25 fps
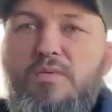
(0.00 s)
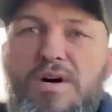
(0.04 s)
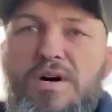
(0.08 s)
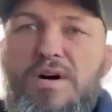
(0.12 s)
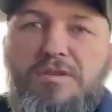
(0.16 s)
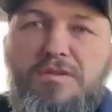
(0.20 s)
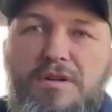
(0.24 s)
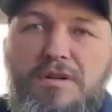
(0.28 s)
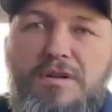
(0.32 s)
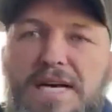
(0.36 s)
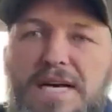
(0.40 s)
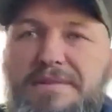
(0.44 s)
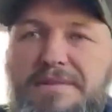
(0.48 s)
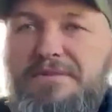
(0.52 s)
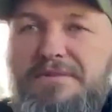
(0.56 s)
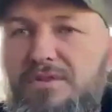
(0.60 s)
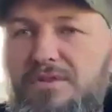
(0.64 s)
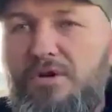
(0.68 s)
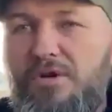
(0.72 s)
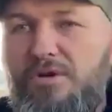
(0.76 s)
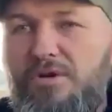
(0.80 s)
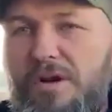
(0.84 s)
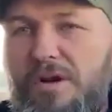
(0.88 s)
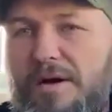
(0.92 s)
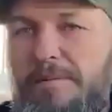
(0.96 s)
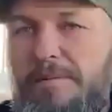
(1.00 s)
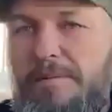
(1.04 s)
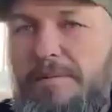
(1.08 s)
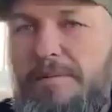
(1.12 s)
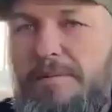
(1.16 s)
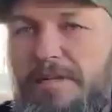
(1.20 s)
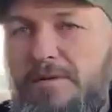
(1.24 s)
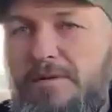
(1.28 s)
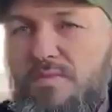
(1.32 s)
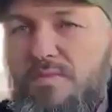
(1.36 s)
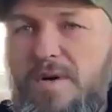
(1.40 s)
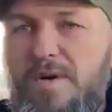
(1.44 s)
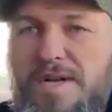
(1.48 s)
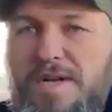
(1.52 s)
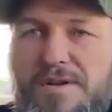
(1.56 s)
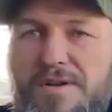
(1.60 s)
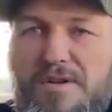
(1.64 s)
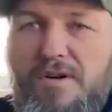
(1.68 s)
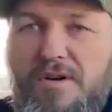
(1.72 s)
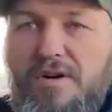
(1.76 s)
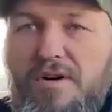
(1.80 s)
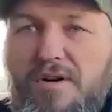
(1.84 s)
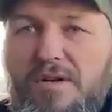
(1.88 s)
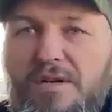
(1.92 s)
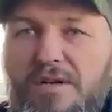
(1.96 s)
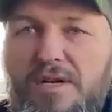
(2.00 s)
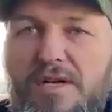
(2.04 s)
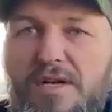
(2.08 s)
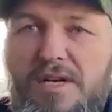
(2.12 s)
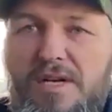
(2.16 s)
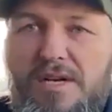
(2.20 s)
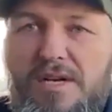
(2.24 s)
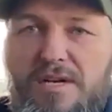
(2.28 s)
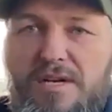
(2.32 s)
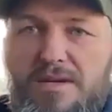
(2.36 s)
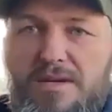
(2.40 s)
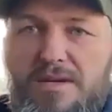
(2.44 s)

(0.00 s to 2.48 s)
Not one guy having good grappling and one not,